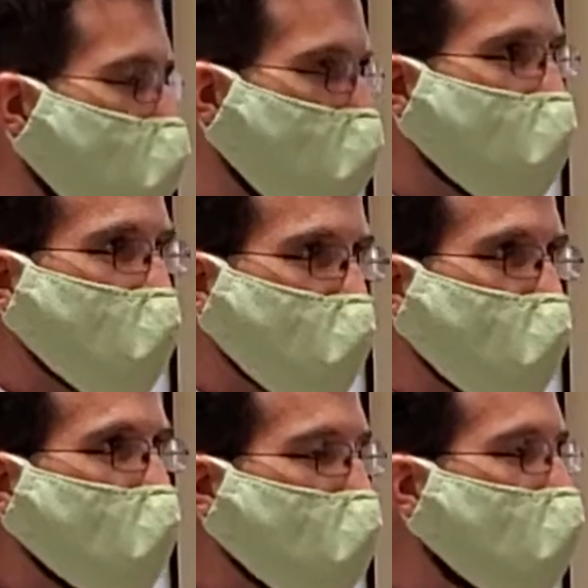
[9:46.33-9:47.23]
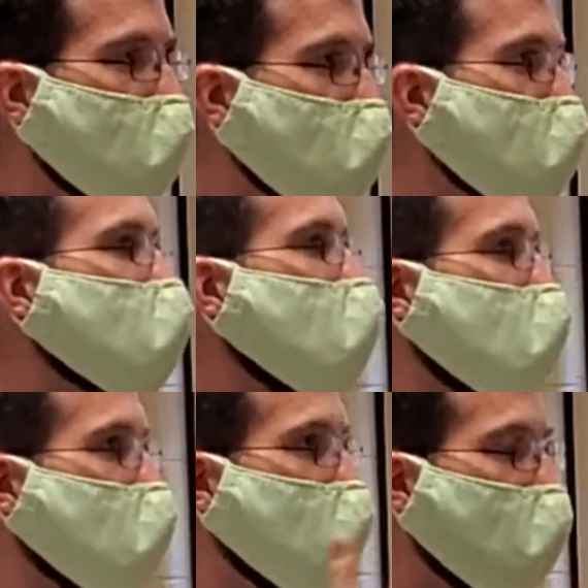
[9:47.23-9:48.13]
you into tricky waters.
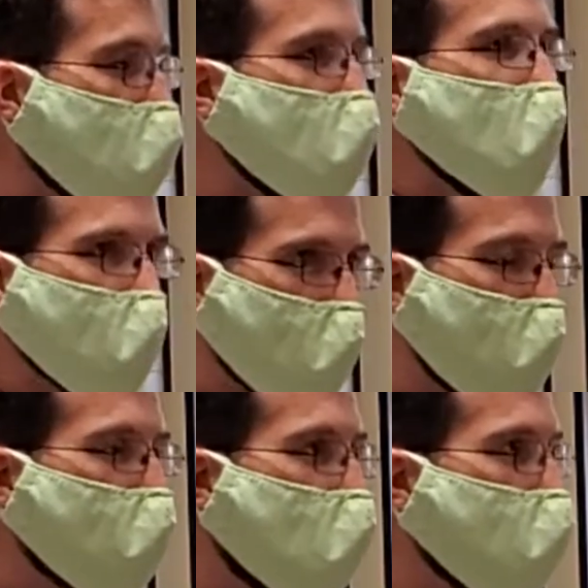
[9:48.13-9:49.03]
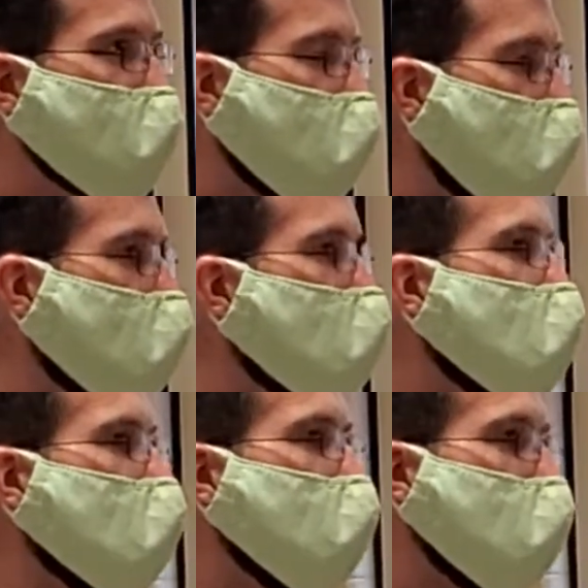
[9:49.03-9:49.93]
Then again, take what I'm saying
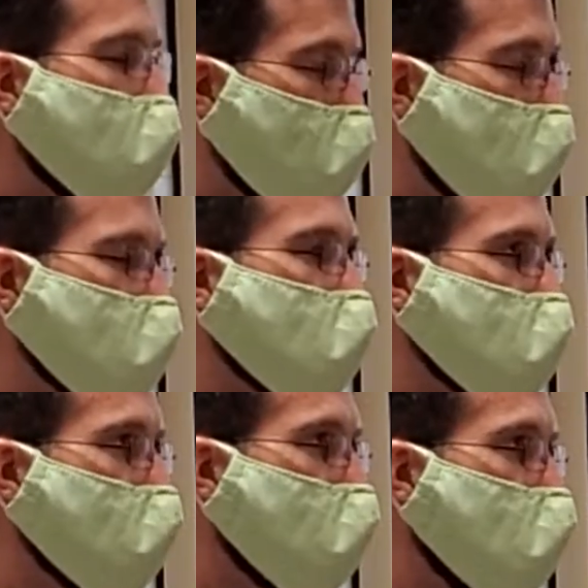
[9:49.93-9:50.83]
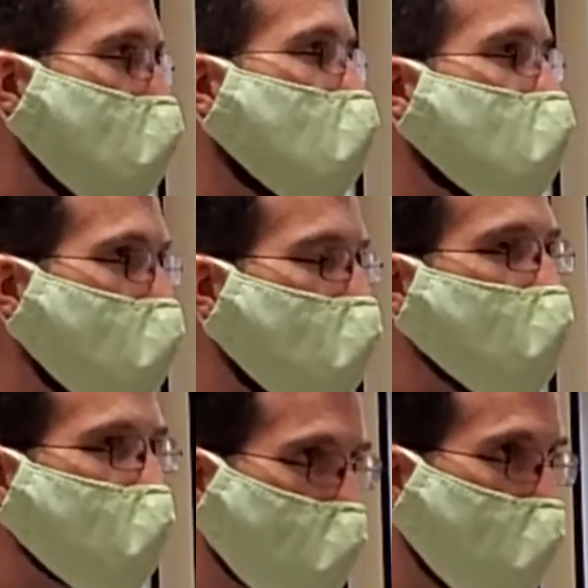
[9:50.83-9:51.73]
about what Muslims believe with the
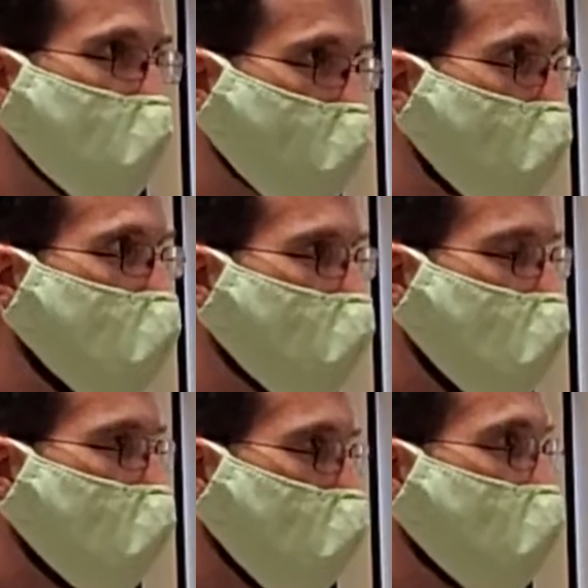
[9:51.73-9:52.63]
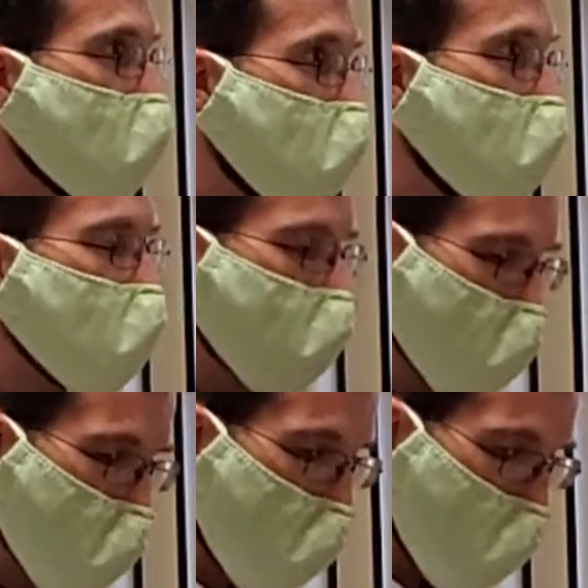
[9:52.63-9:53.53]
biggest grain of salt you can get,
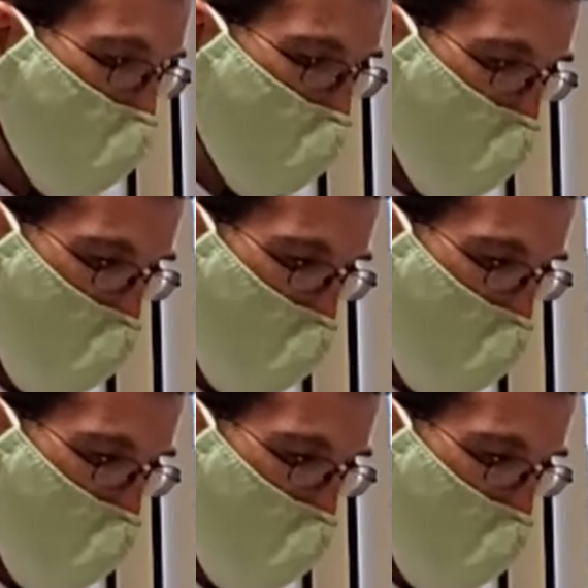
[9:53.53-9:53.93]
since I am